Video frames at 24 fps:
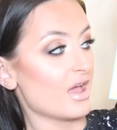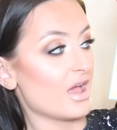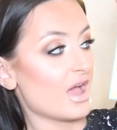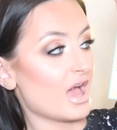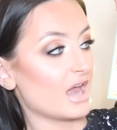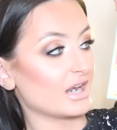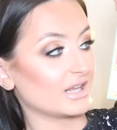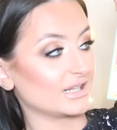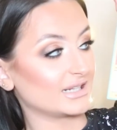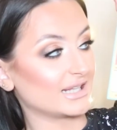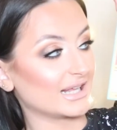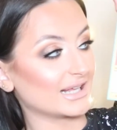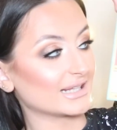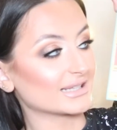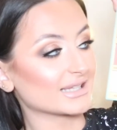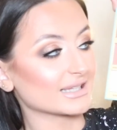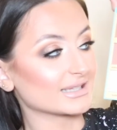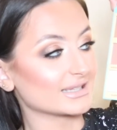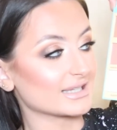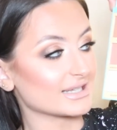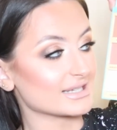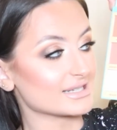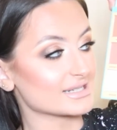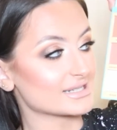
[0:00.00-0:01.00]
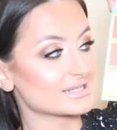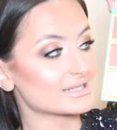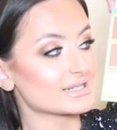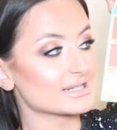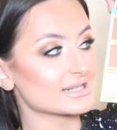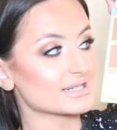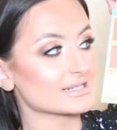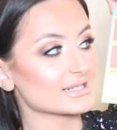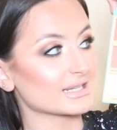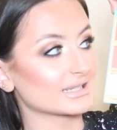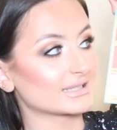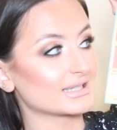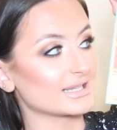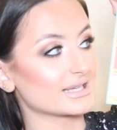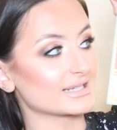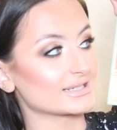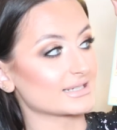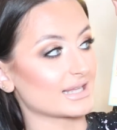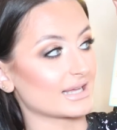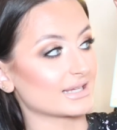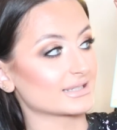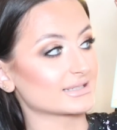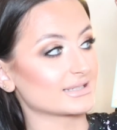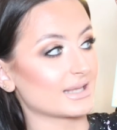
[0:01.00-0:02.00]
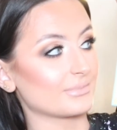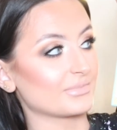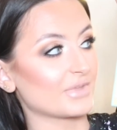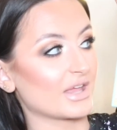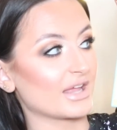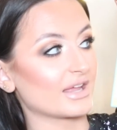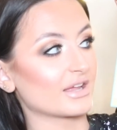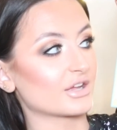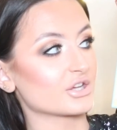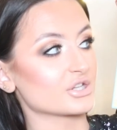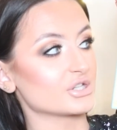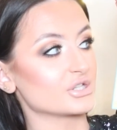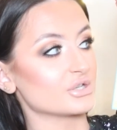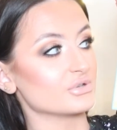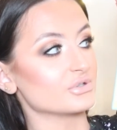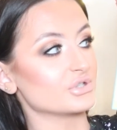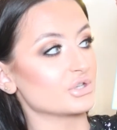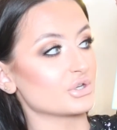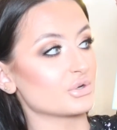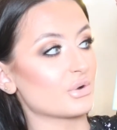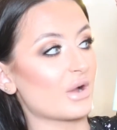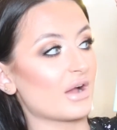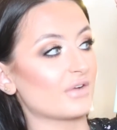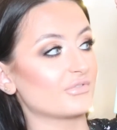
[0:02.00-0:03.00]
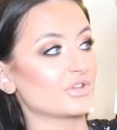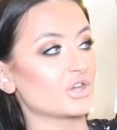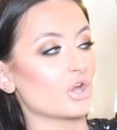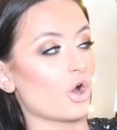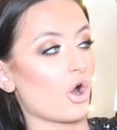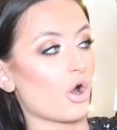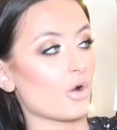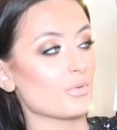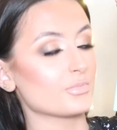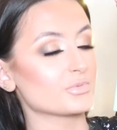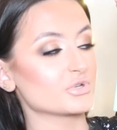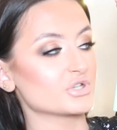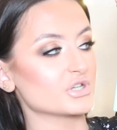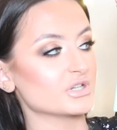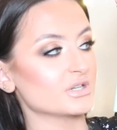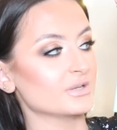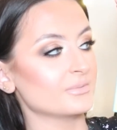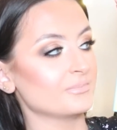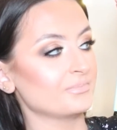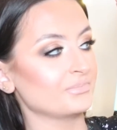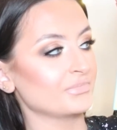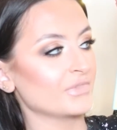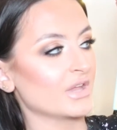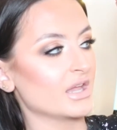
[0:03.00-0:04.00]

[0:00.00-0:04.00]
and I think that this is like the exact same thing, because you do have the option